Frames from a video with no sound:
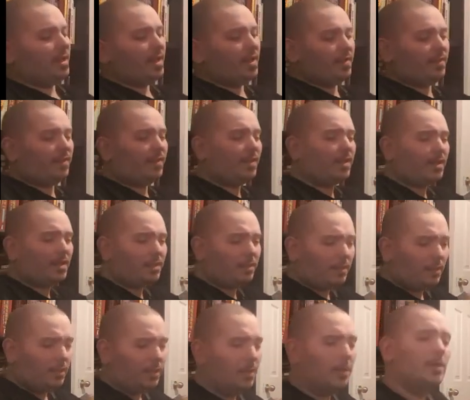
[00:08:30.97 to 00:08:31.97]
And
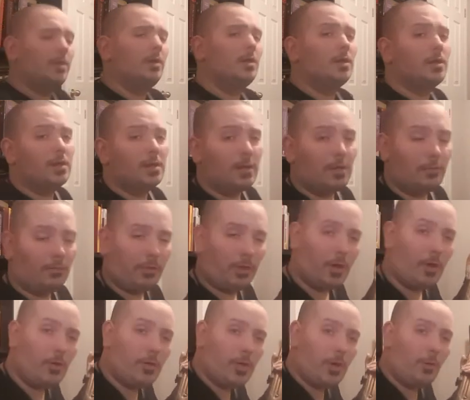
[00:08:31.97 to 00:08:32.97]
then
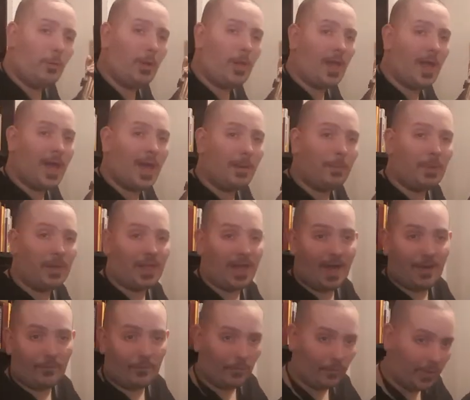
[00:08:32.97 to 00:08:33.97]
we all know what happened
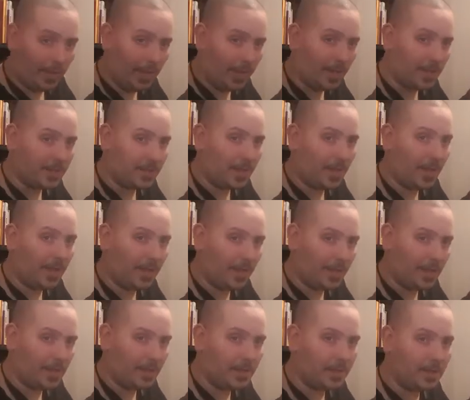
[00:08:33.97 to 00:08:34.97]
after the
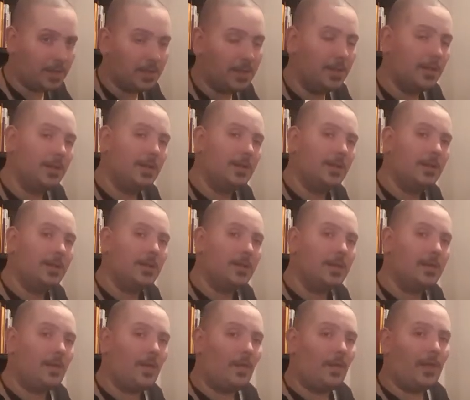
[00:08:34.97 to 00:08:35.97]
SKS.
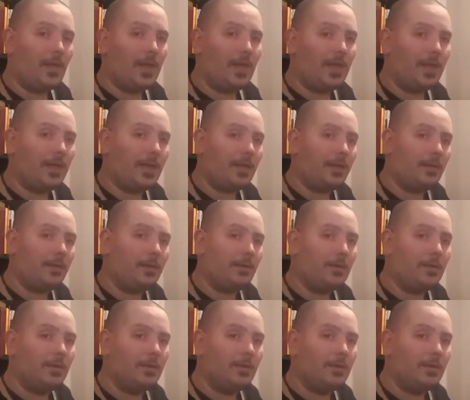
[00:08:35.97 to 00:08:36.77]
The